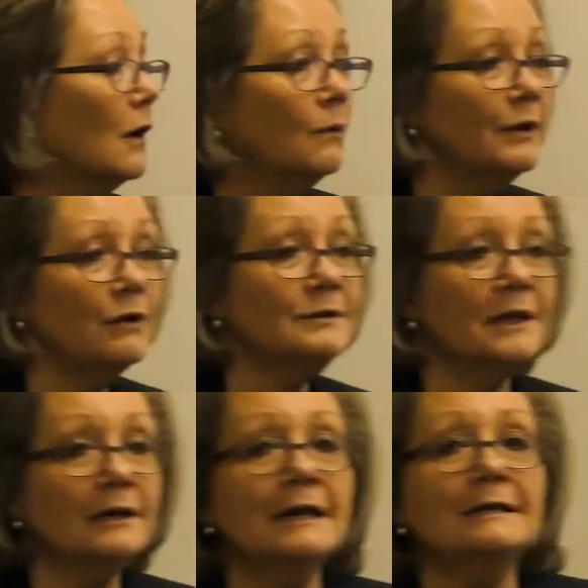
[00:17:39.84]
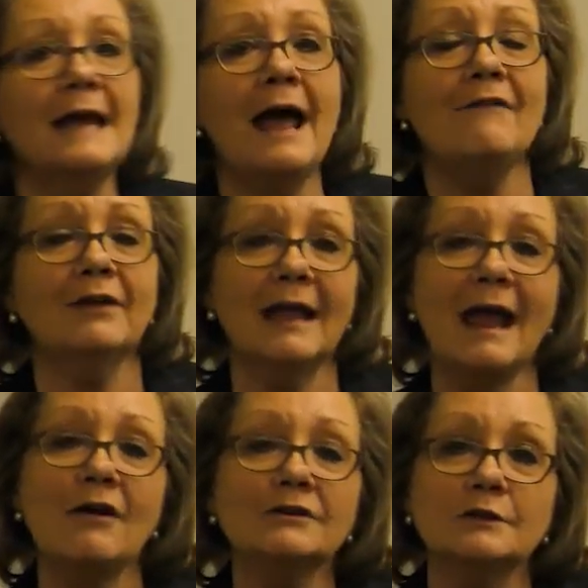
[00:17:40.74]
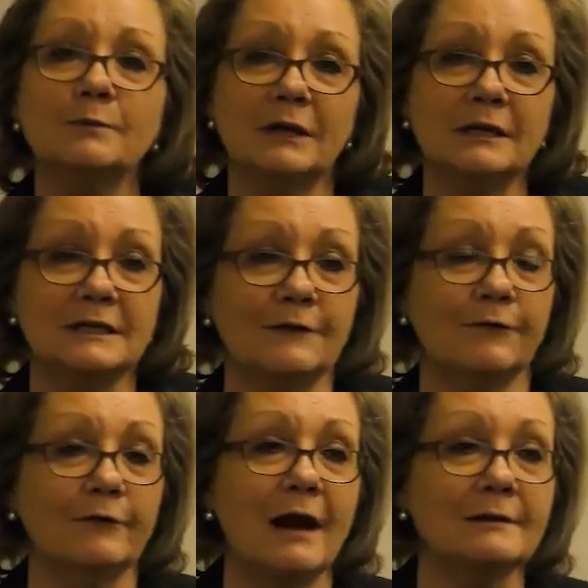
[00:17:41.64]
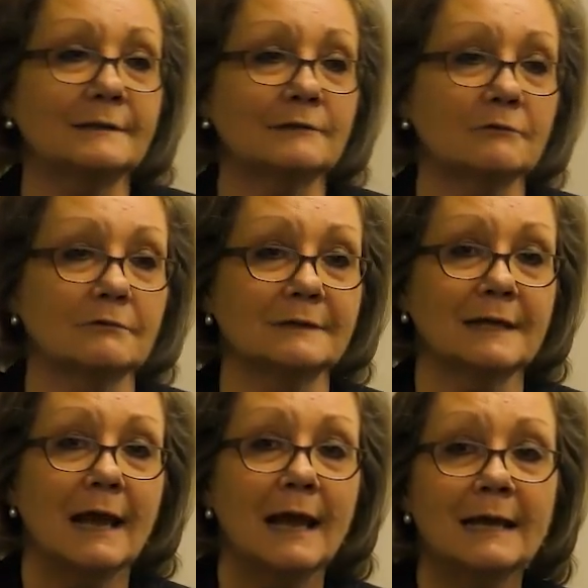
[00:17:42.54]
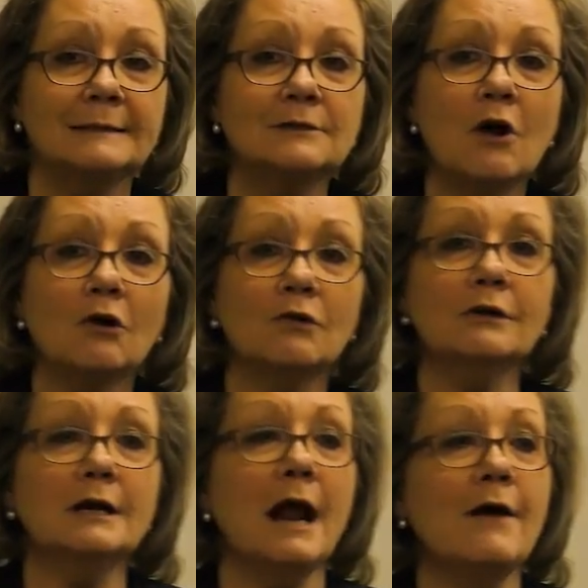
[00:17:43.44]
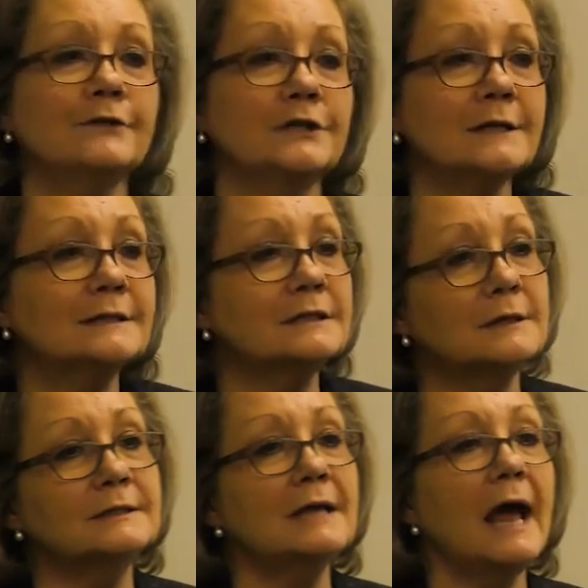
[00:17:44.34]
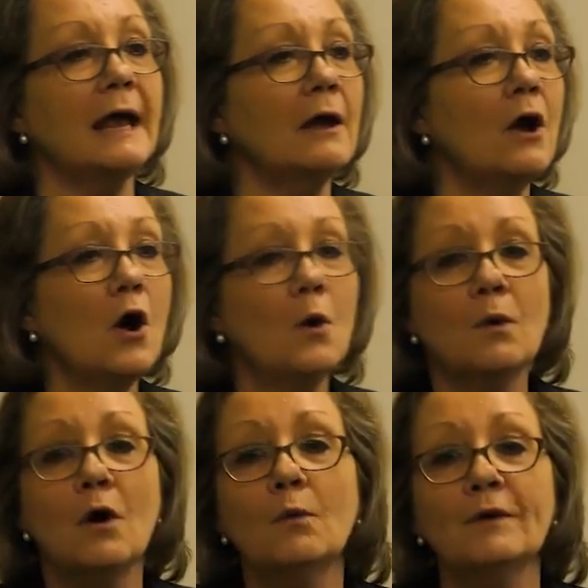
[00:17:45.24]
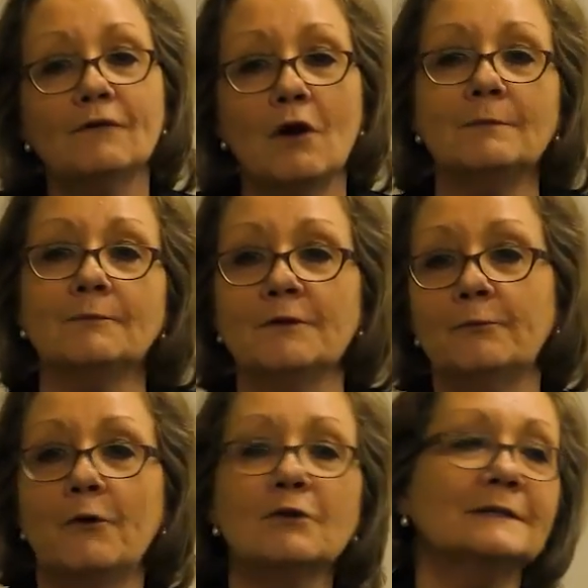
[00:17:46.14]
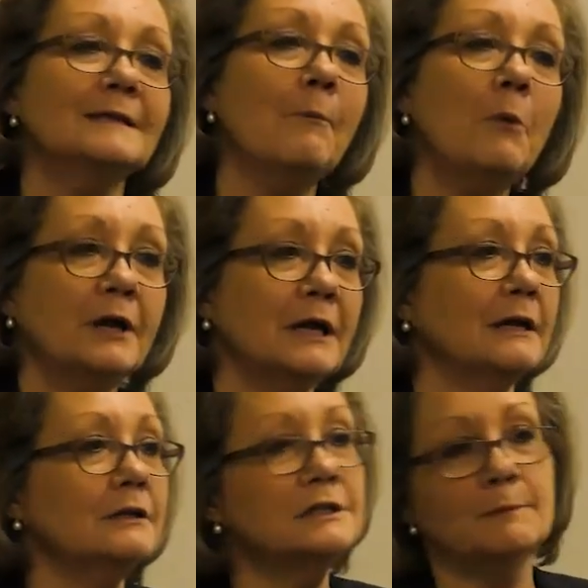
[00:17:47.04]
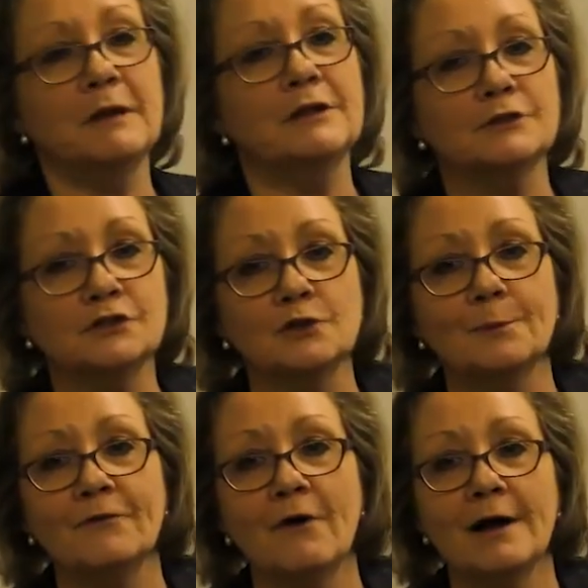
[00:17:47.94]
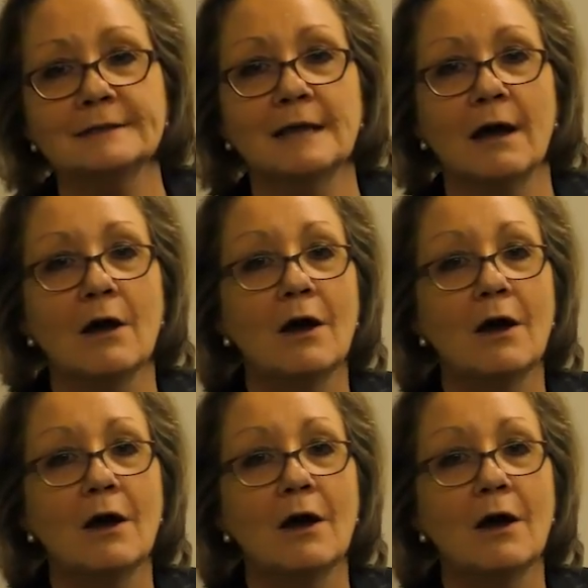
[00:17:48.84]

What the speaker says: We also need to have accountability for our schools. It's not good enough just to say, well, we've brought somebody in to be the supervisor.